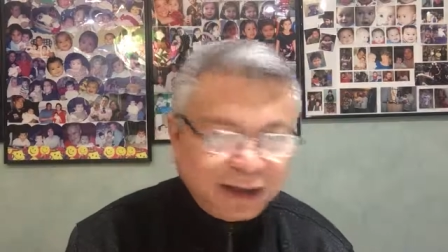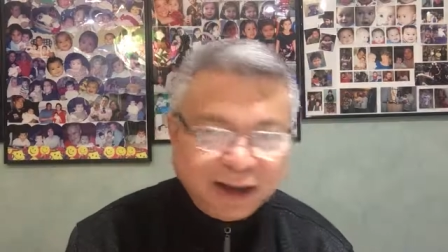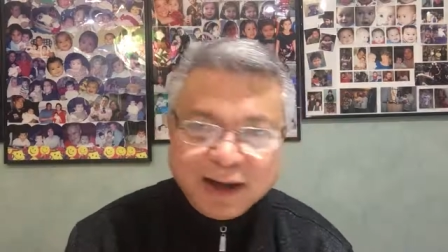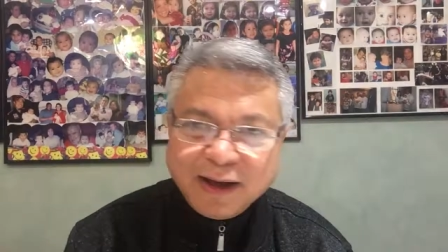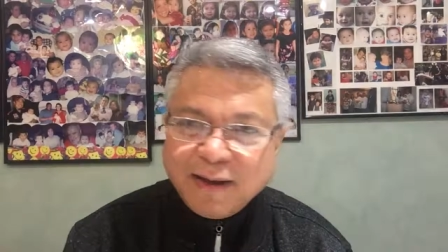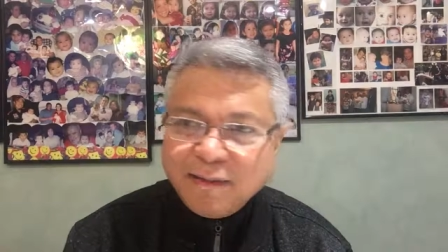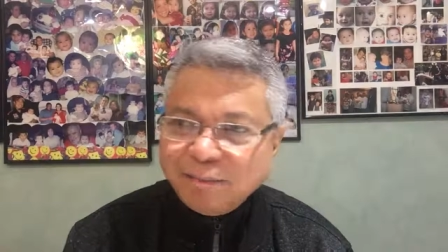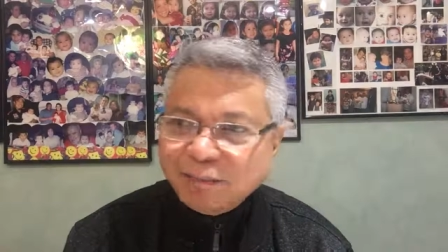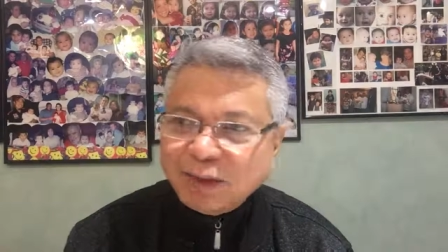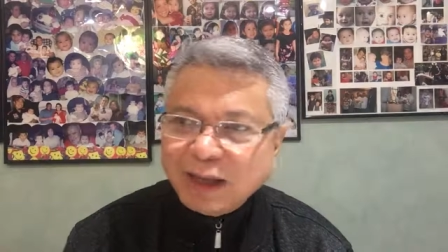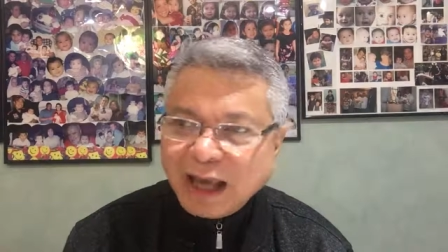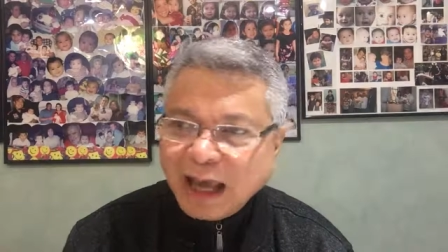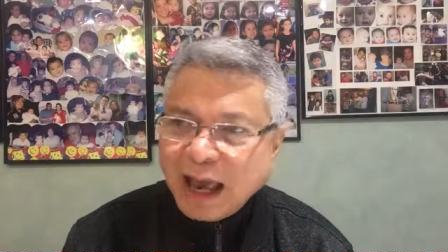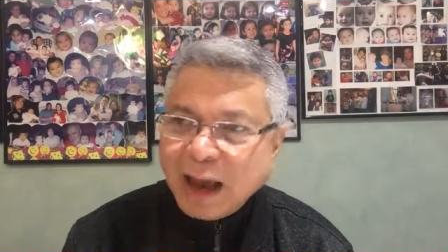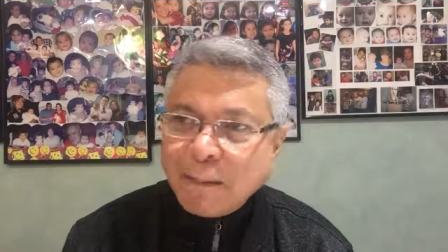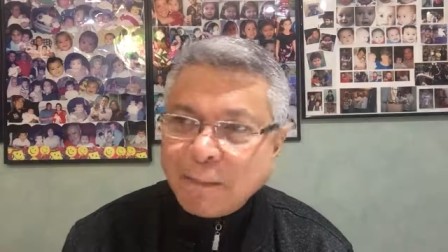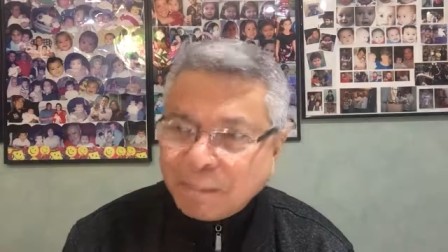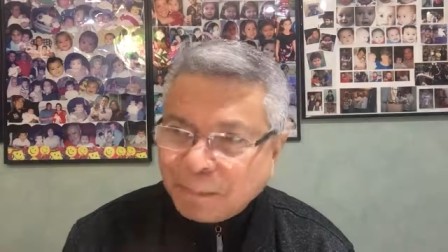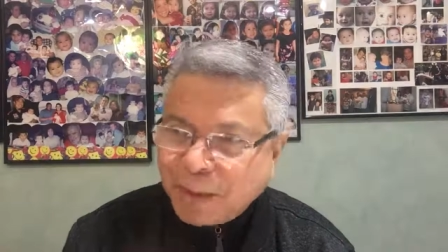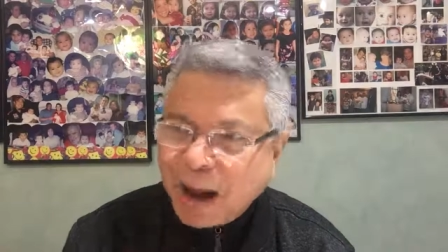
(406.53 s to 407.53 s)
the
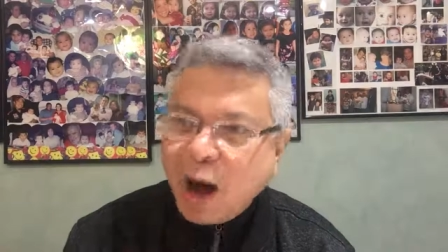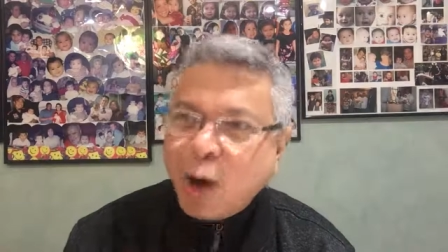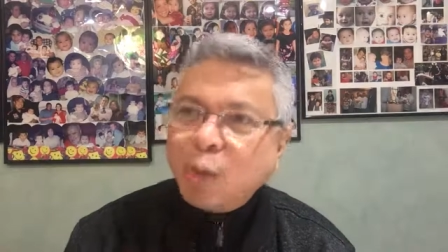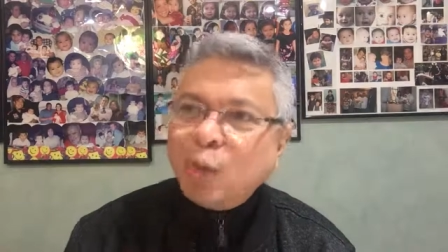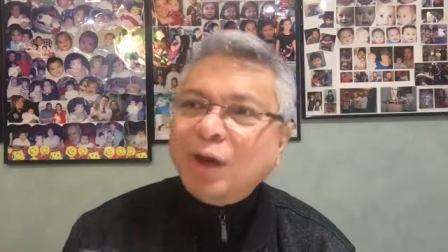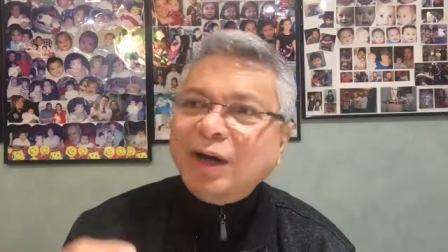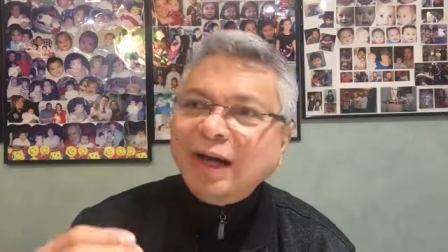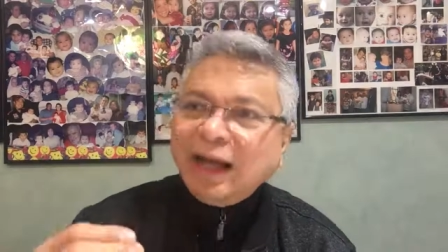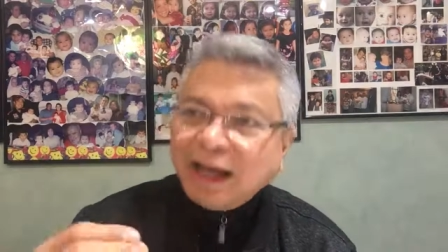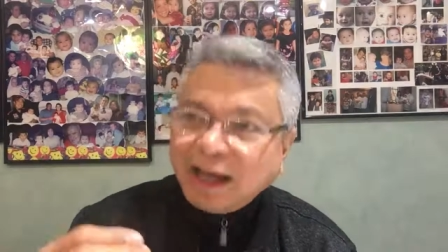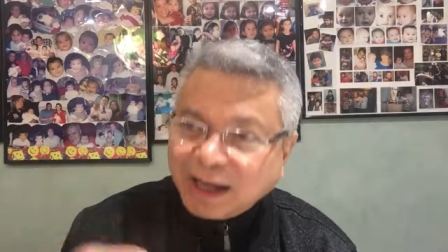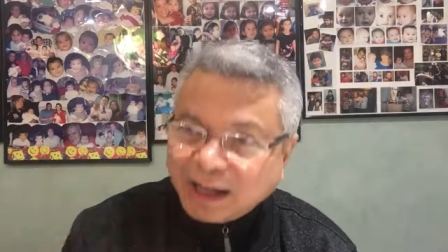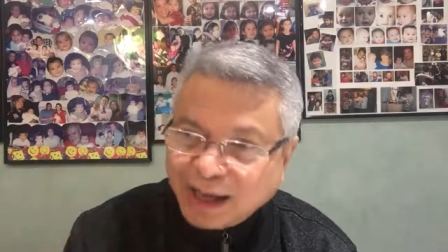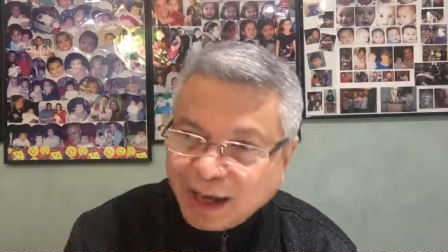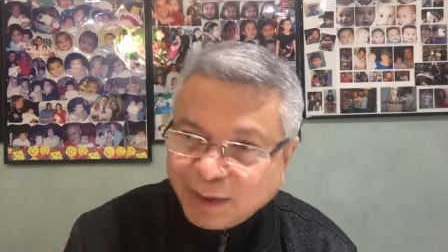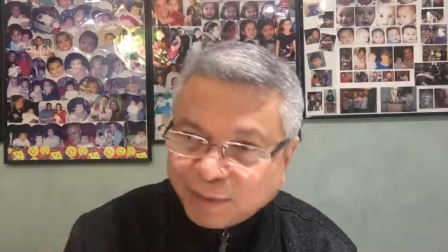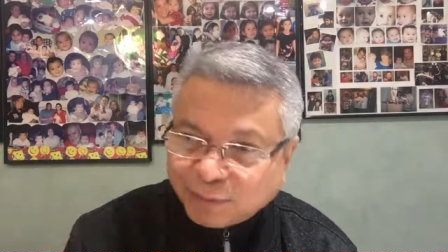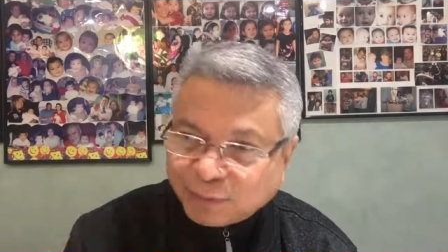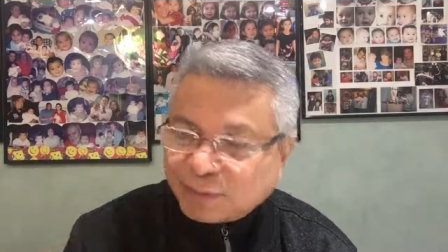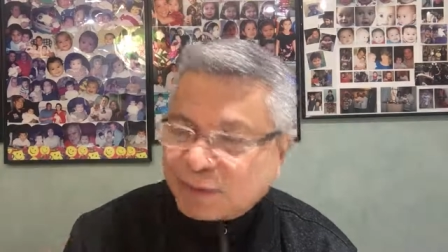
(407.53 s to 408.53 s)
empowering
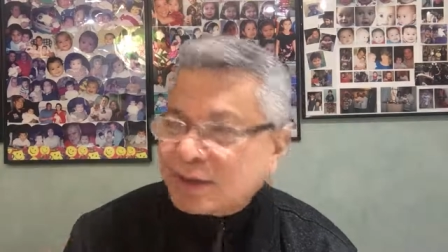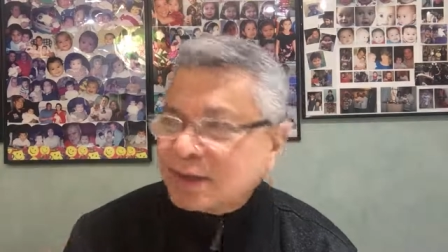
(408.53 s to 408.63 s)
gift